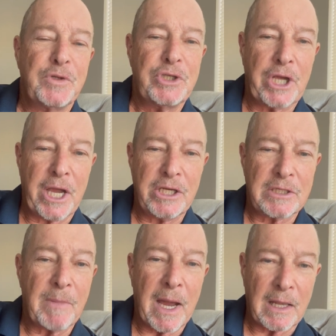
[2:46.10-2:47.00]

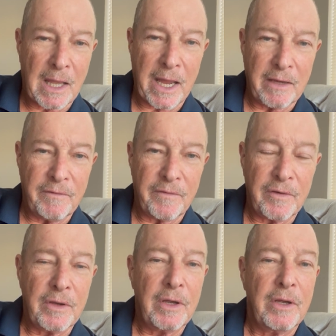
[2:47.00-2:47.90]
changed my
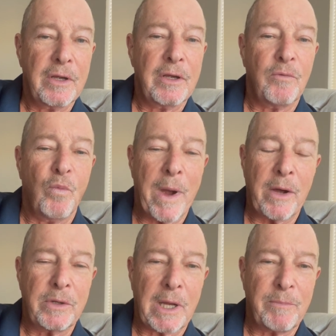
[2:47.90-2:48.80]
life,
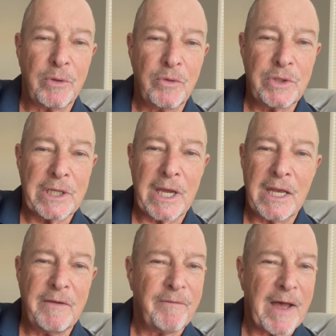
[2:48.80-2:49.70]
wound up losing
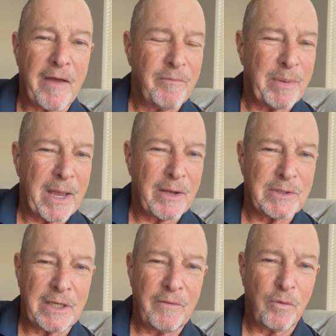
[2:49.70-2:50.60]
85
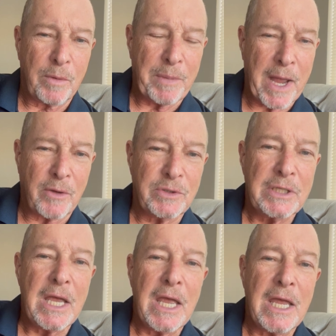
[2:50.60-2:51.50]
pounds, 84
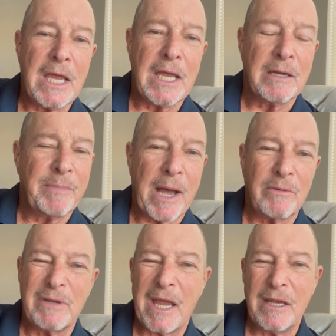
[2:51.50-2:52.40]
pounds in
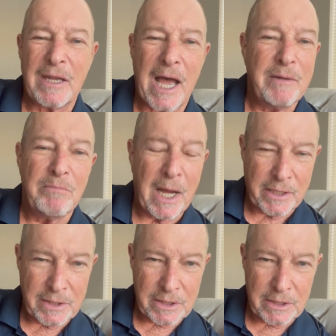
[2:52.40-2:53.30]
about 8-9
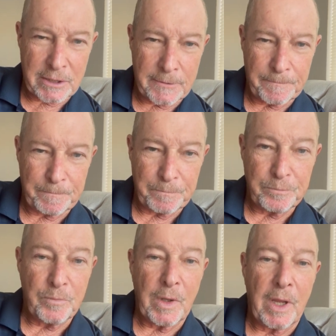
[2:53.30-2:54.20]
months,
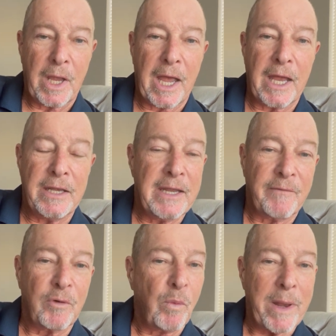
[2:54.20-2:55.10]
and
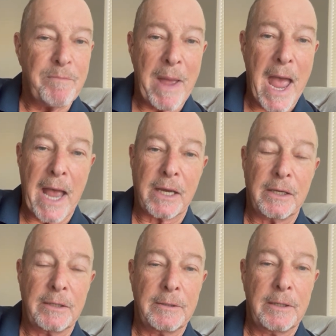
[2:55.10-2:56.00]
never went
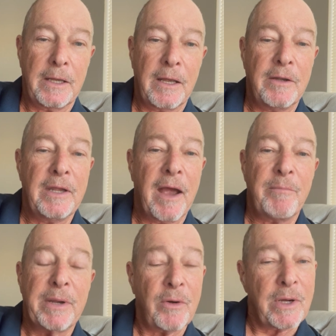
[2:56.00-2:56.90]
back.
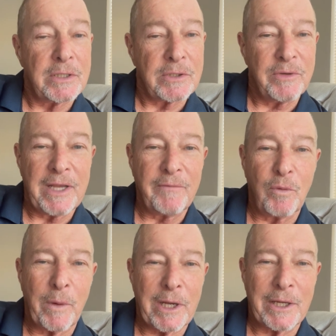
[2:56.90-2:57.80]
But also never
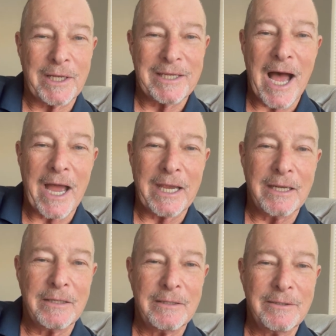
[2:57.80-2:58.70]
went on a
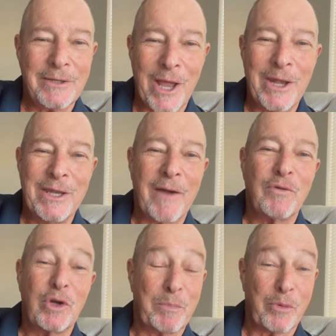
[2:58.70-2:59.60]
diet and
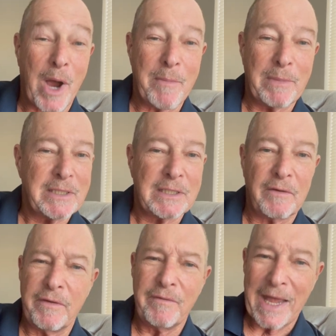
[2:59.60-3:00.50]
never deprived
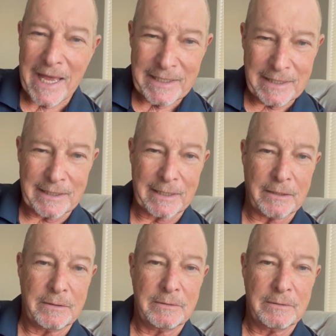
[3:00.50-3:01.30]
myself of anything.